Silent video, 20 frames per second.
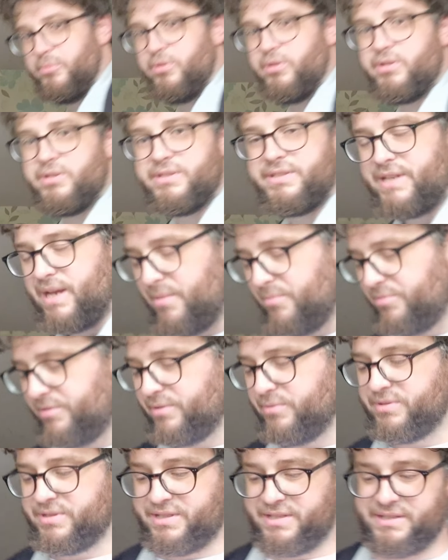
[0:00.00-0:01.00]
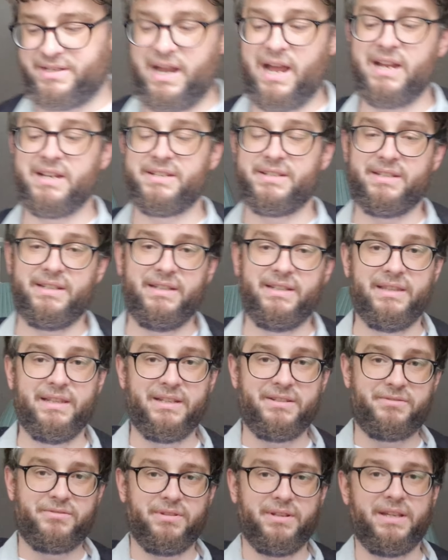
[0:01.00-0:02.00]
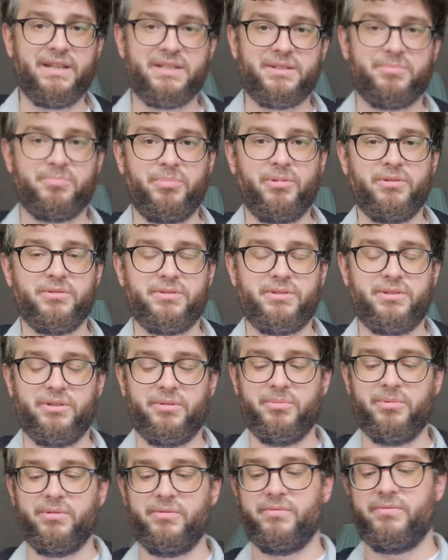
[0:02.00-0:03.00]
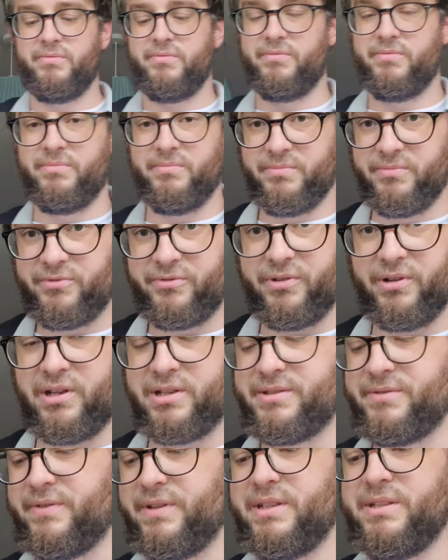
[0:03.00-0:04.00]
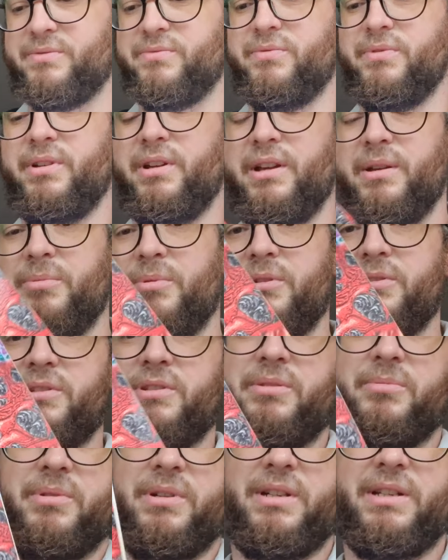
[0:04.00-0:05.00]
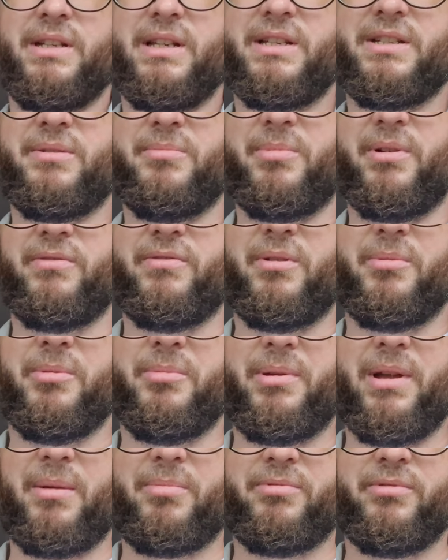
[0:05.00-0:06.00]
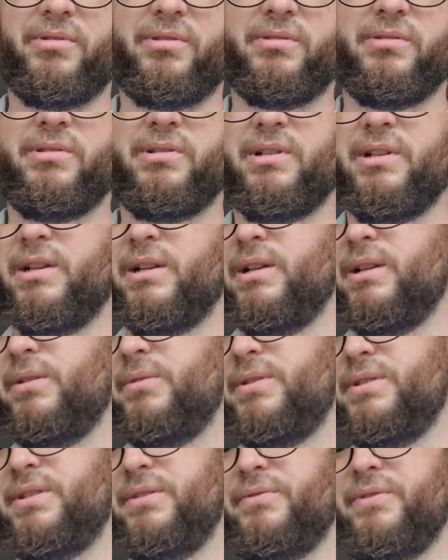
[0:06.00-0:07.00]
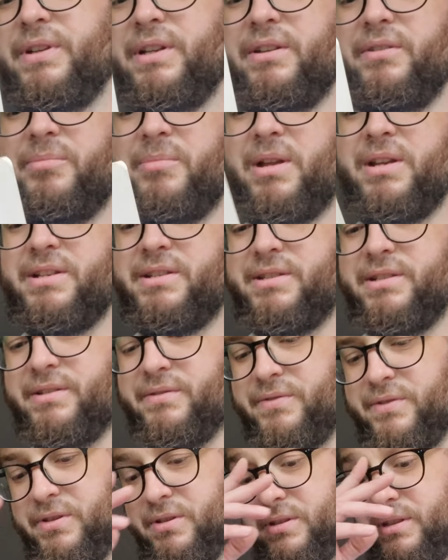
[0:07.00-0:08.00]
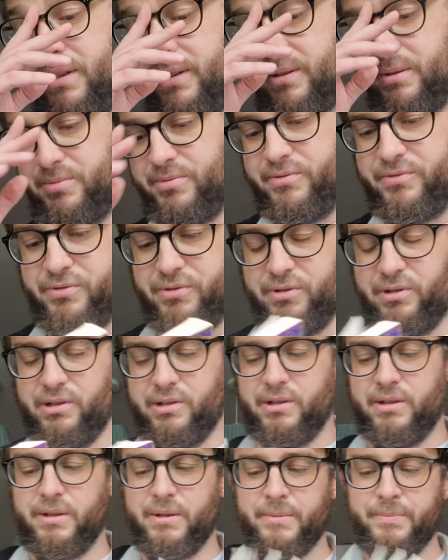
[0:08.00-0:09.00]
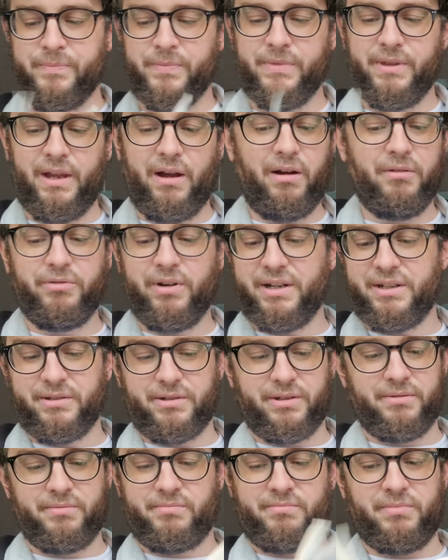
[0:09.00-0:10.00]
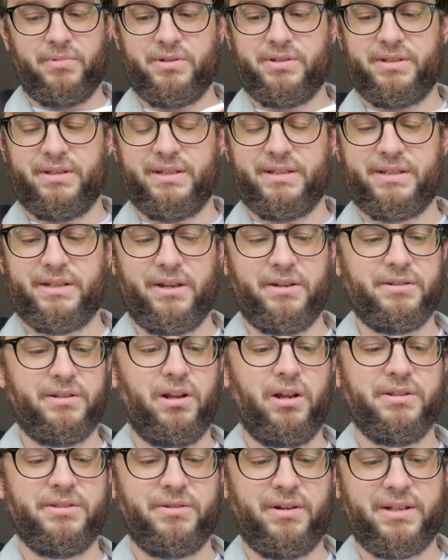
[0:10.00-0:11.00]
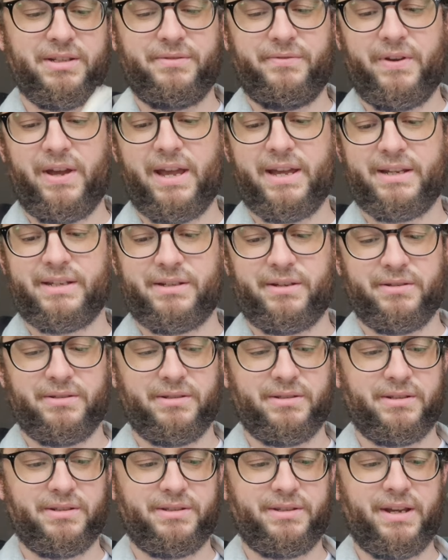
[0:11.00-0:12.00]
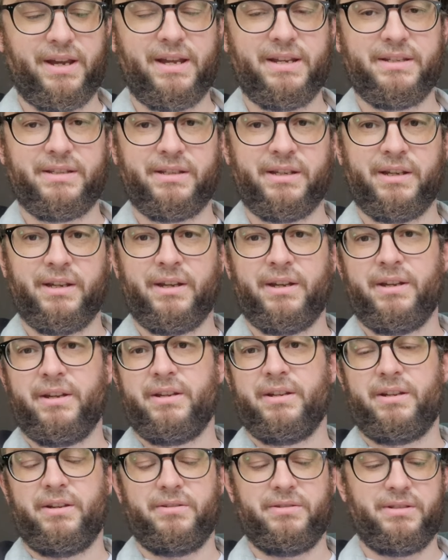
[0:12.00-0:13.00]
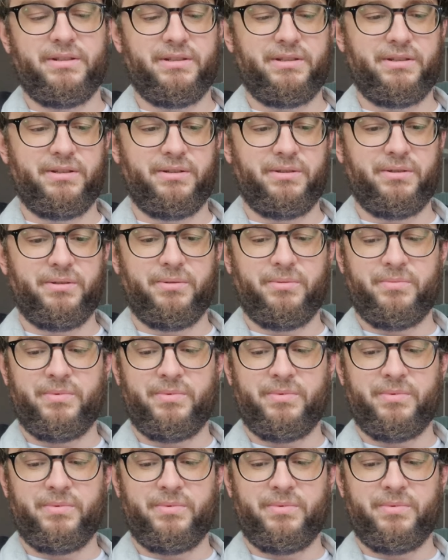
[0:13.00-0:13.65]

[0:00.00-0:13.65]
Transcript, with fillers: more contemporary, which is actually literally is post-human philosophy, is uh, post-human condition by Robert Pepperell, which I think I've mentioned a few times before. Now I've read most of this. It goes a lot into aesthetics, goes into science, goes into